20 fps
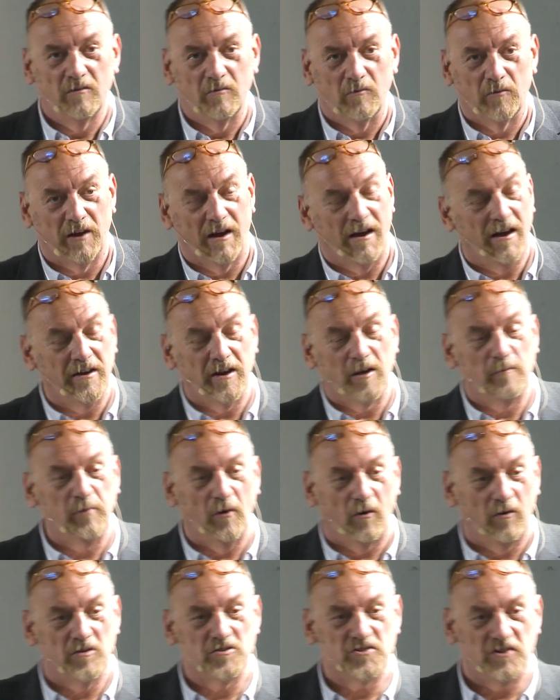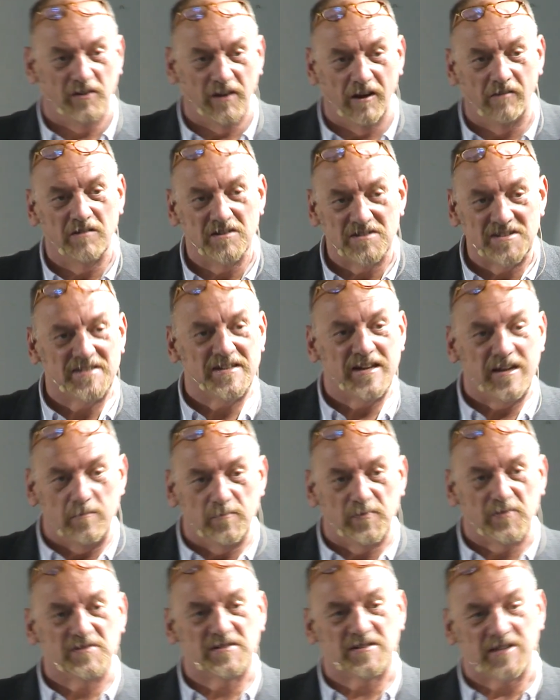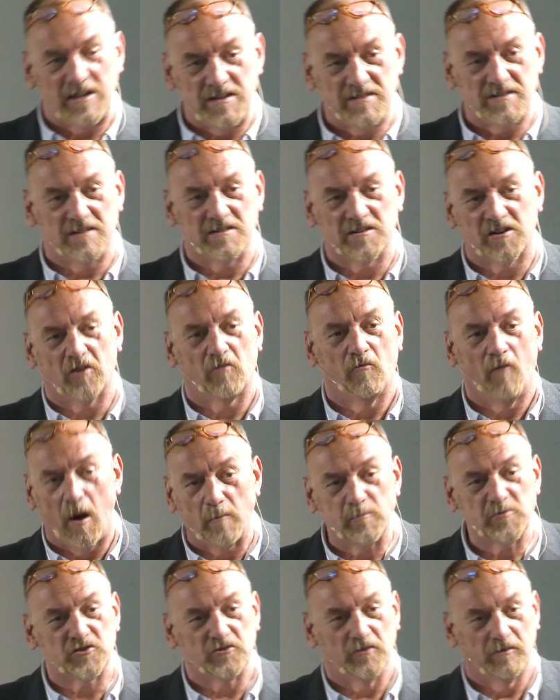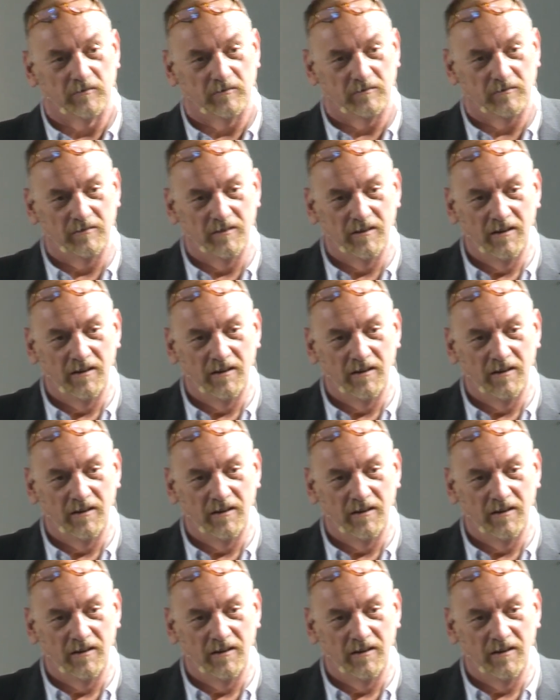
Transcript: without any apology, there is deep-seated corruption